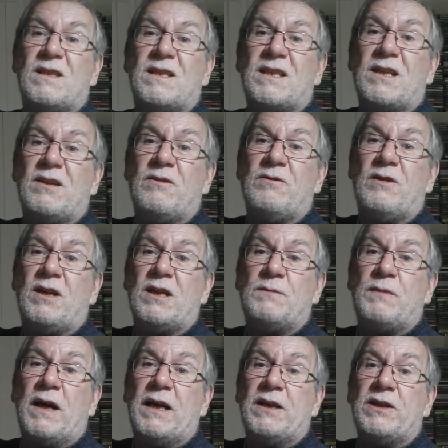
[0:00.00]
So nice
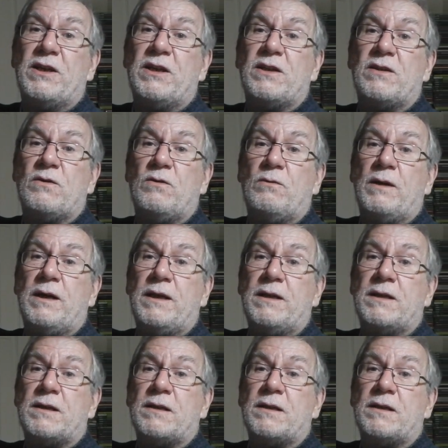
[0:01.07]
packaging as always.